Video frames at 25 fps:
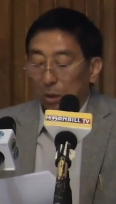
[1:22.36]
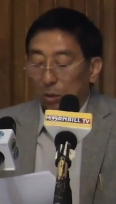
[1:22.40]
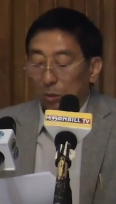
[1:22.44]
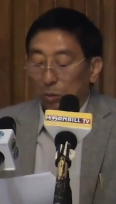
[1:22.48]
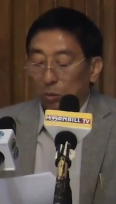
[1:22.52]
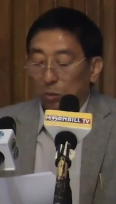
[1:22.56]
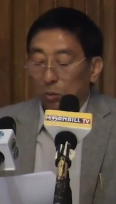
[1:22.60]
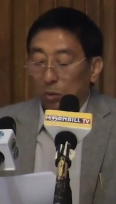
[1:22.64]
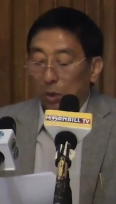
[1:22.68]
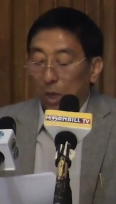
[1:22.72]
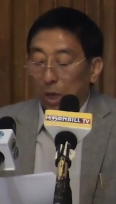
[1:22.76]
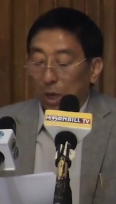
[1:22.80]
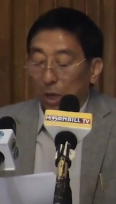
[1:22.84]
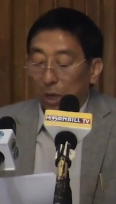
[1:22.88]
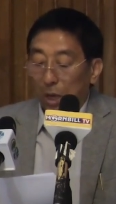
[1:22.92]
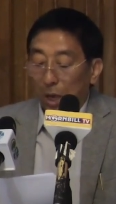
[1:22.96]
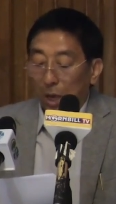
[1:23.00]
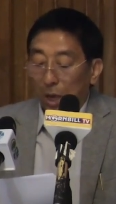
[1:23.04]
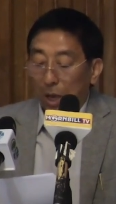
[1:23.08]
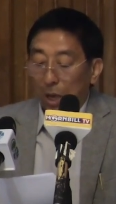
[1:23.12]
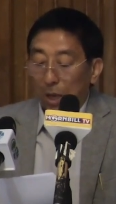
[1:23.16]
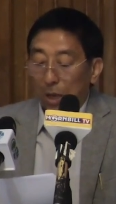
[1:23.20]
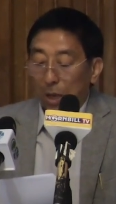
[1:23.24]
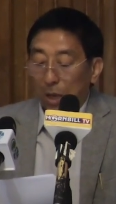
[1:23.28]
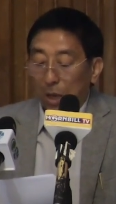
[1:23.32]
to
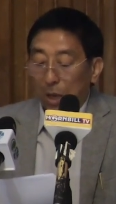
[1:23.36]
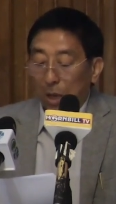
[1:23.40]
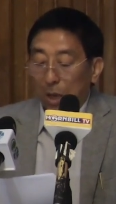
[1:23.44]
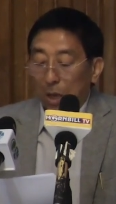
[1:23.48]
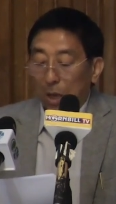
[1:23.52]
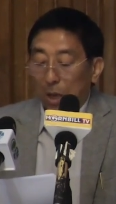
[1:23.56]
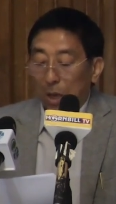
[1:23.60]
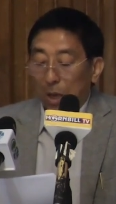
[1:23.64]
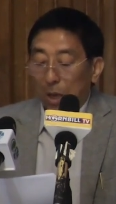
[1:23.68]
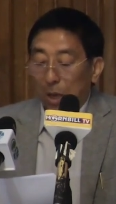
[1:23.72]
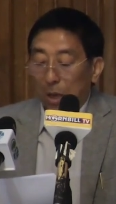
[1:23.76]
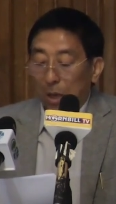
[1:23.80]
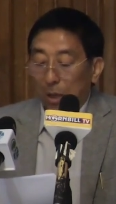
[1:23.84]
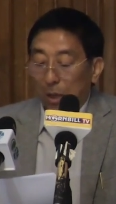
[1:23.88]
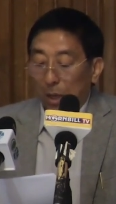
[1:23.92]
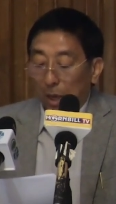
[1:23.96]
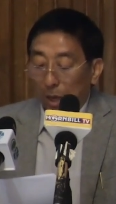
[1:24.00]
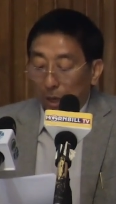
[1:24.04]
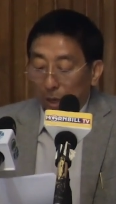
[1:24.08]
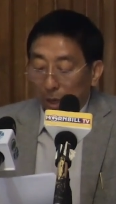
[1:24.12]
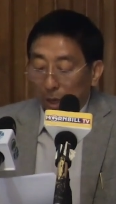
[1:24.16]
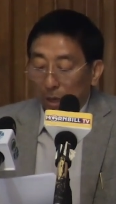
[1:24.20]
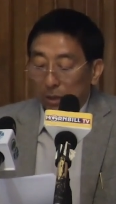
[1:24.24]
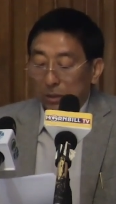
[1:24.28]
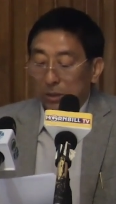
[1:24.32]

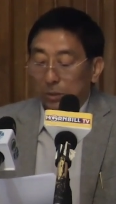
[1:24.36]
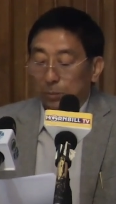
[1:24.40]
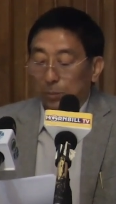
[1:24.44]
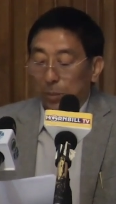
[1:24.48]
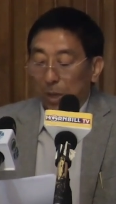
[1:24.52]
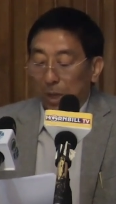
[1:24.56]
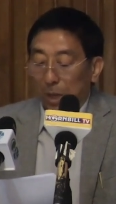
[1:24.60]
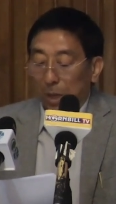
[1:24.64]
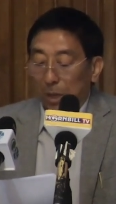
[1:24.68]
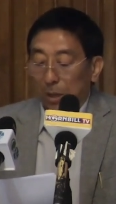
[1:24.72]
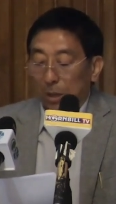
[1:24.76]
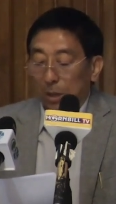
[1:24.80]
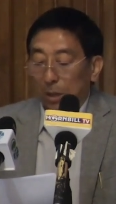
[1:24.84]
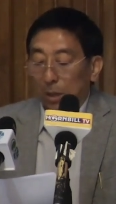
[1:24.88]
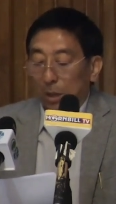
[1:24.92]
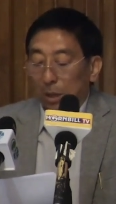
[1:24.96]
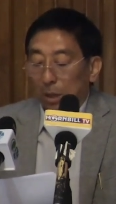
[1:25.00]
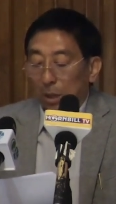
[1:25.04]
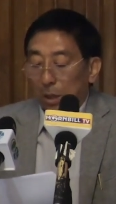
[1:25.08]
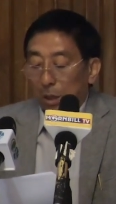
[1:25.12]
Nagas by